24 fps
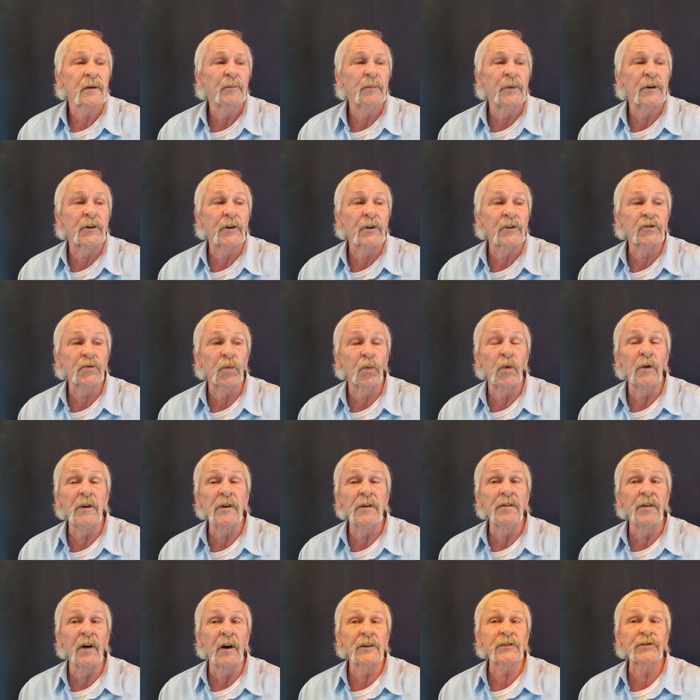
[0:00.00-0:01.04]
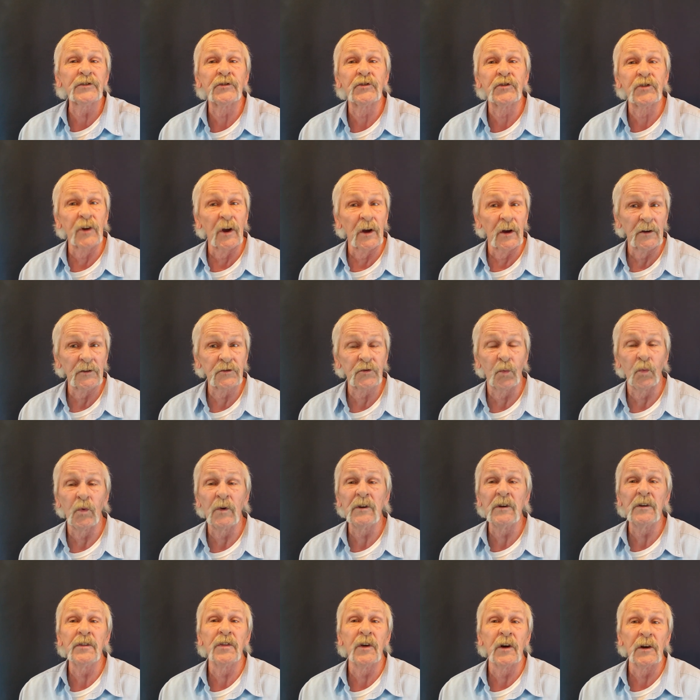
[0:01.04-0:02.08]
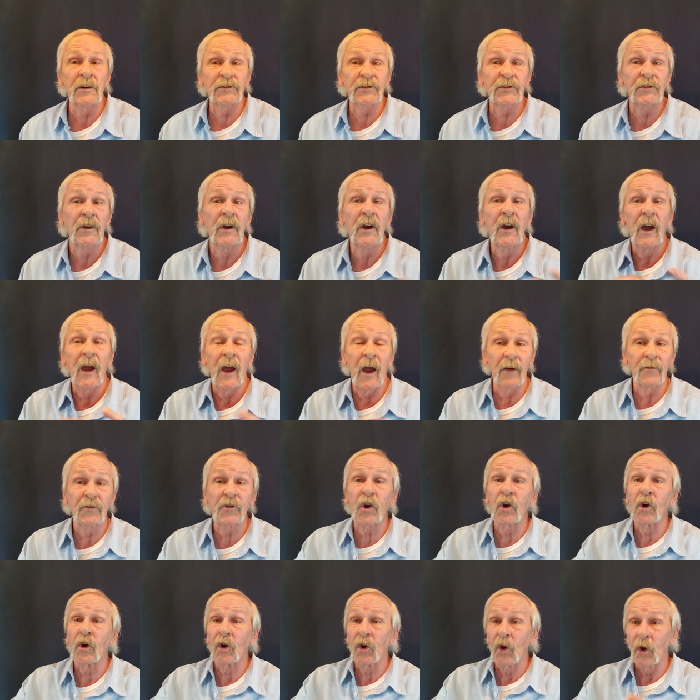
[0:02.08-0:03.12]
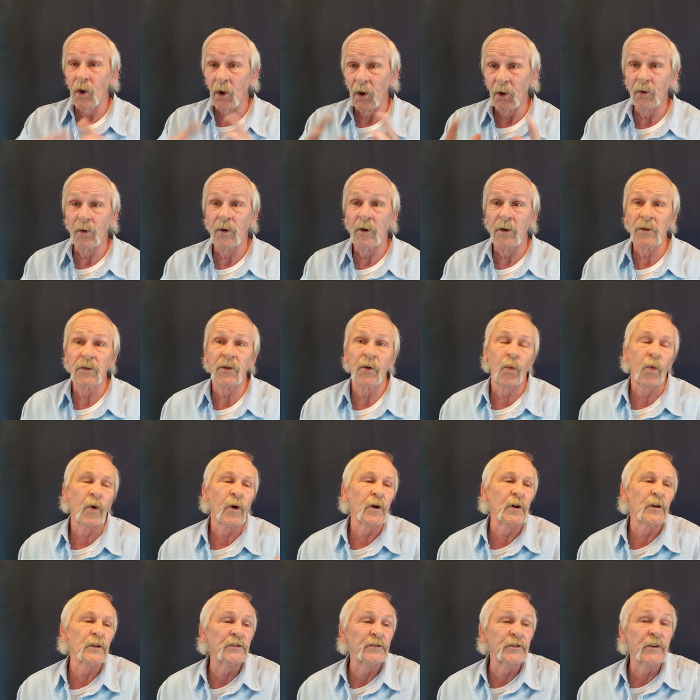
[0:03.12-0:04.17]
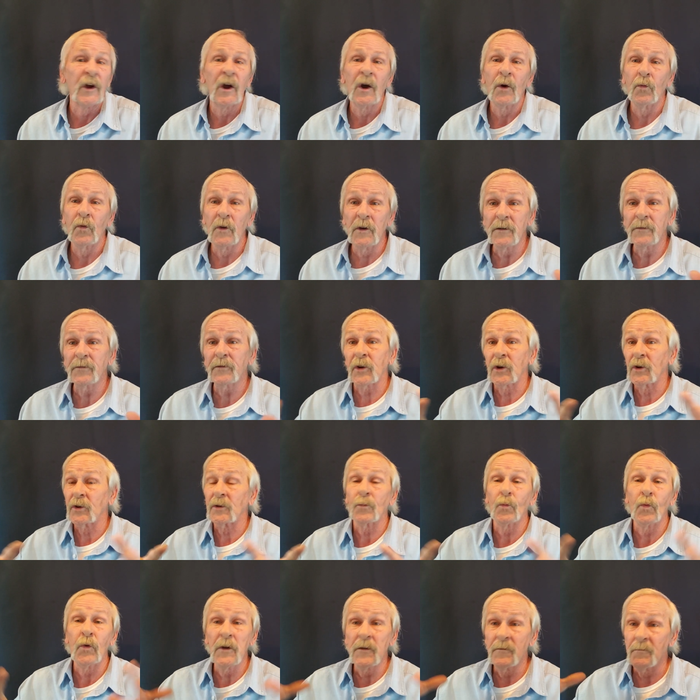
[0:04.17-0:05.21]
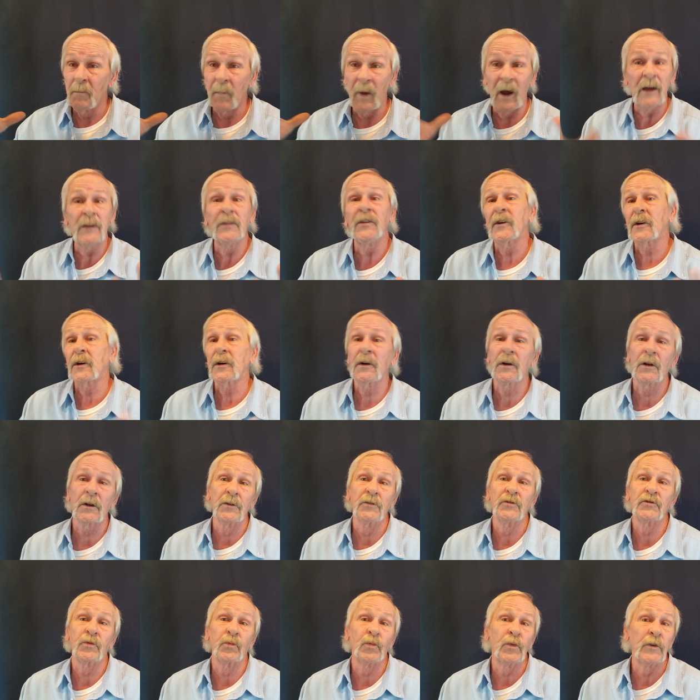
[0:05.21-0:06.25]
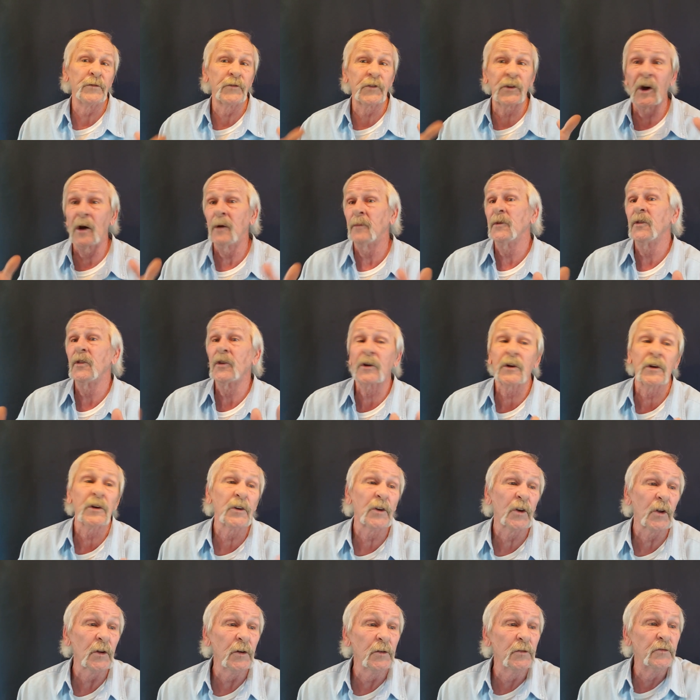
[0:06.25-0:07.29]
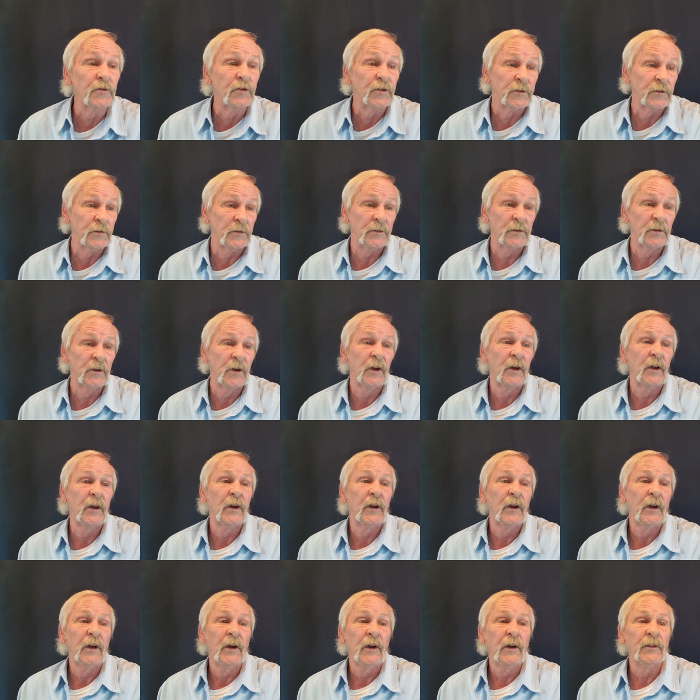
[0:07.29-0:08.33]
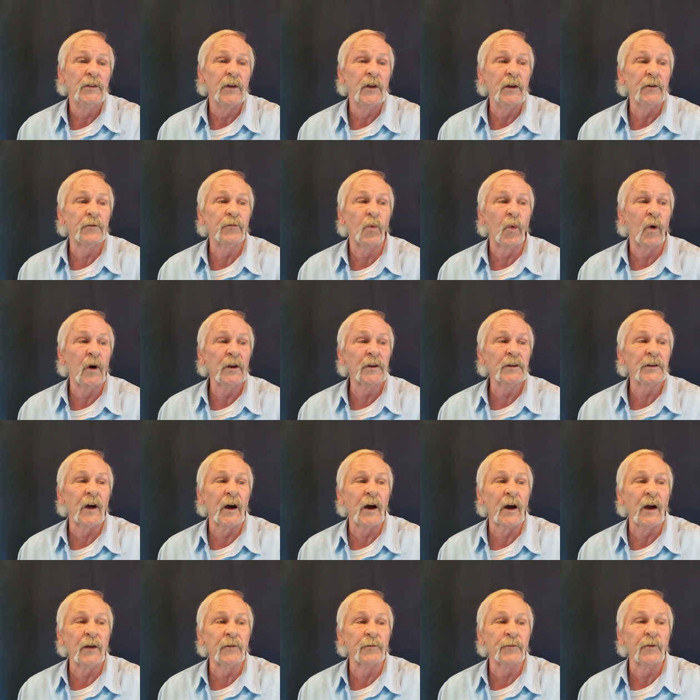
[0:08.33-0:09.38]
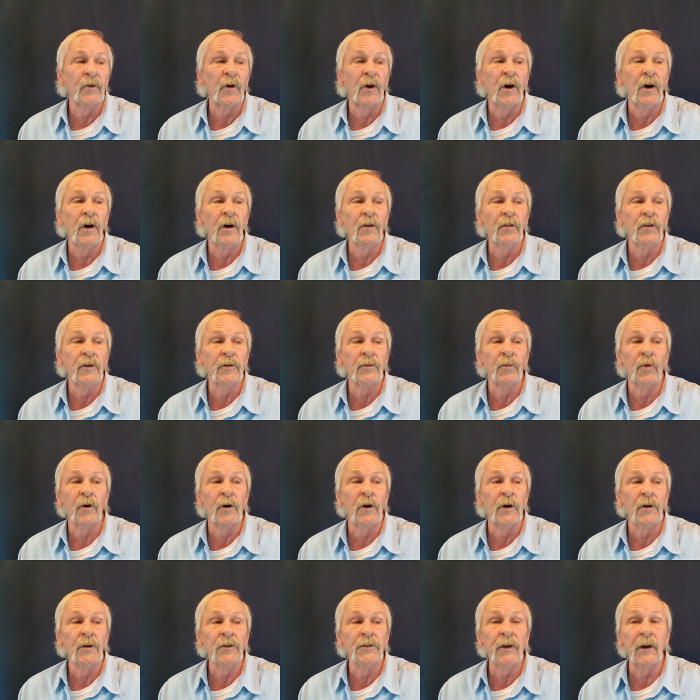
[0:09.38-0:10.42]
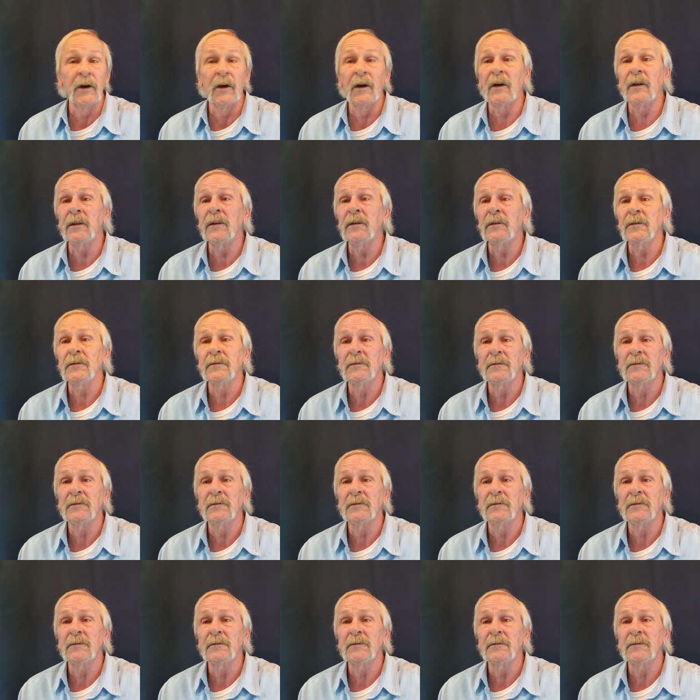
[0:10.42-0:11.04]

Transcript: Because we thus judge, we thus have concluded, the word is, we've made the conclusion, we've come to the conclusion that if one died for all, then we're all dead,